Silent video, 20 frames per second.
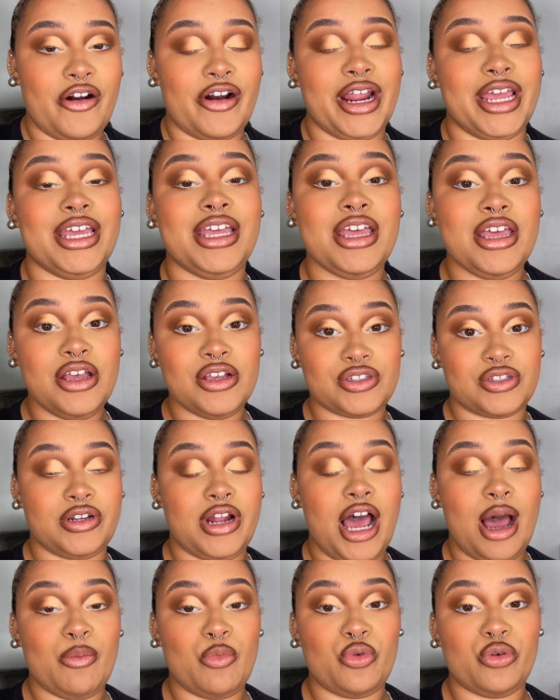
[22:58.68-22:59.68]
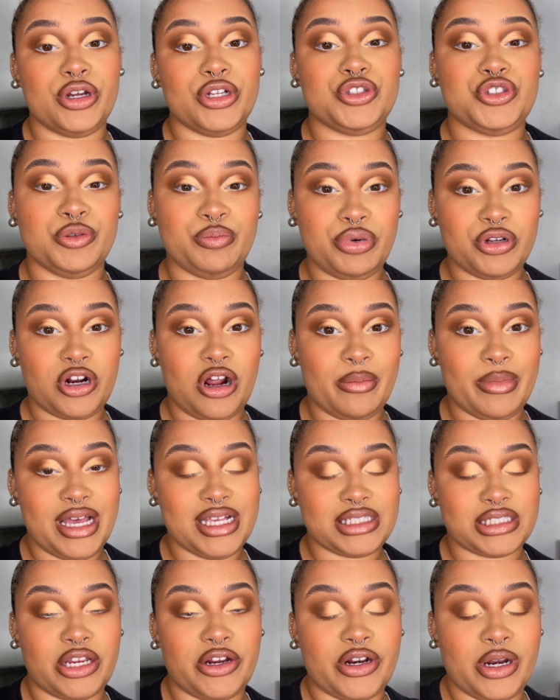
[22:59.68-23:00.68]
right, so now I'm going to put on
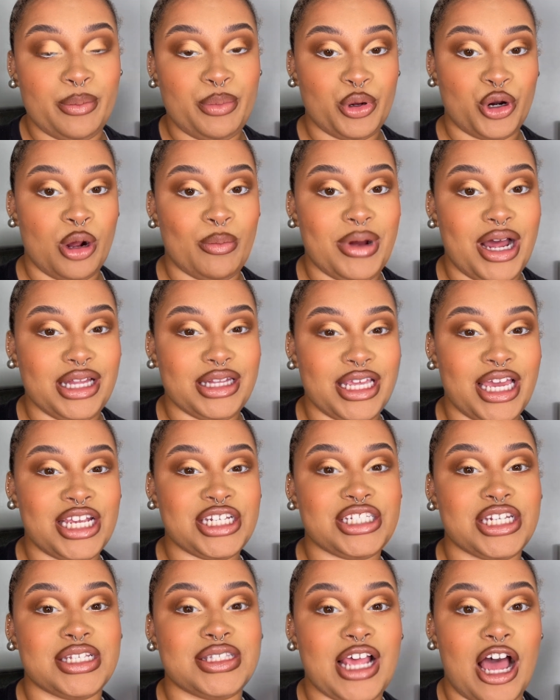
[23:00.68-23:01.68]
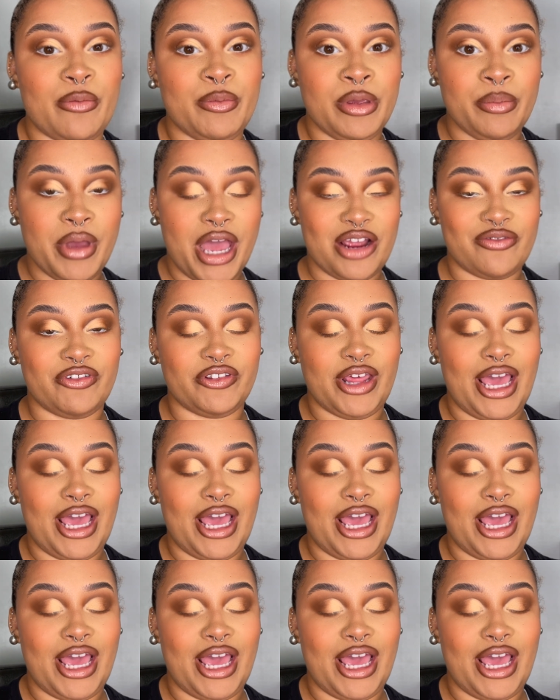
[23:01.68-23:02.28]
mascara and put on my lashes. I'll be back for the